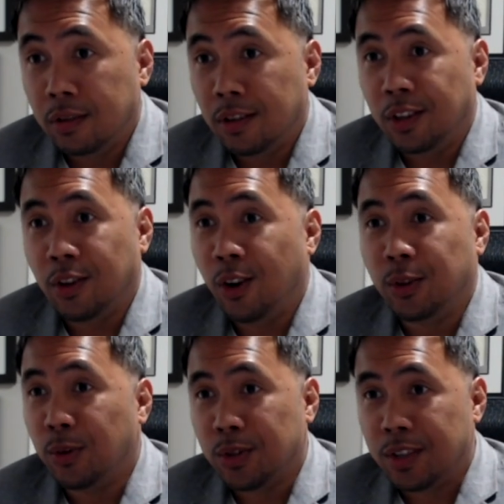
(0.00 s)
and all
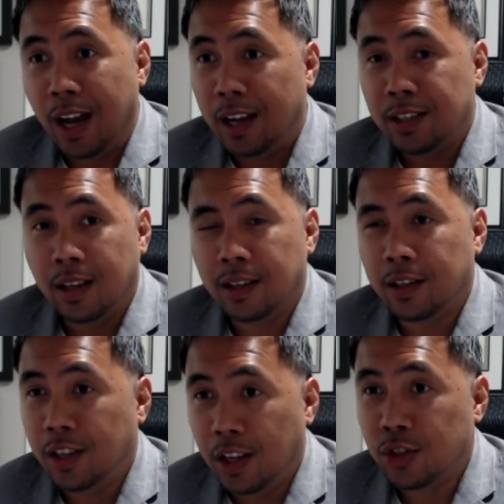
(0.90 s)
those guys that
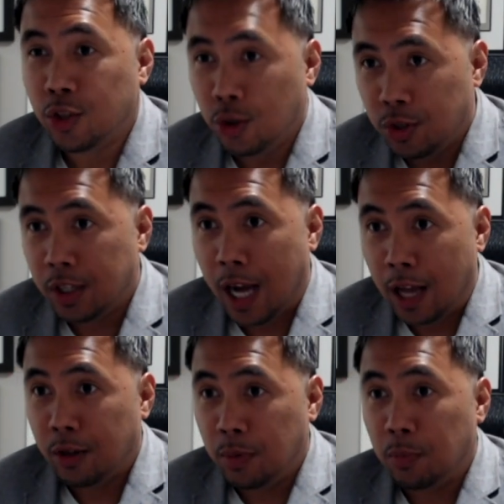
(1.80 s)
teach using
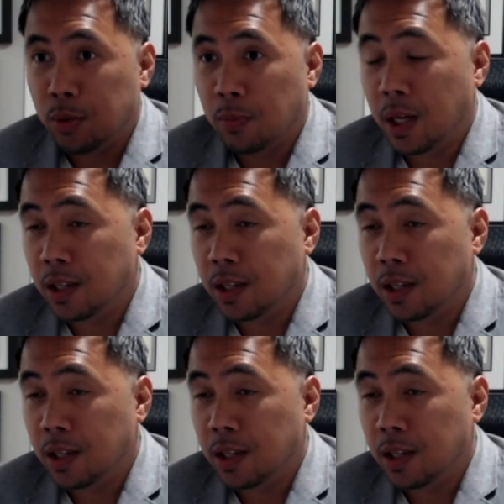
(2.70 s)
other people's money.